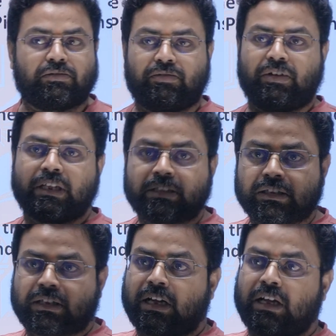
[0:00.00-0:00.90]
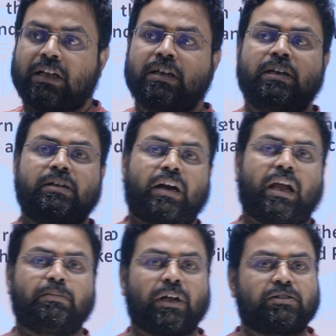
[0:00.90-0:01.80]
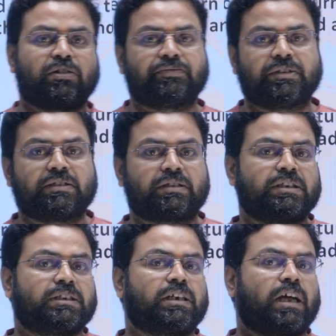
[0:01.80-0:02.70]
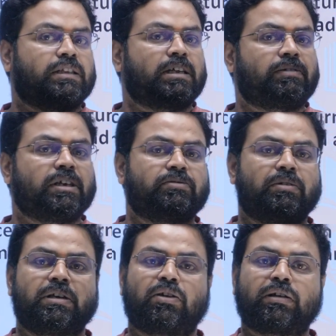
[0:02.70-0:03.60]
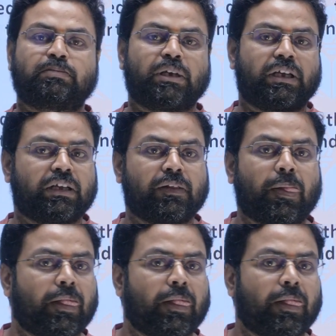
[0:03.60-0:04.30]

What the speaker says: with the tribals of this region, otherwise we will not be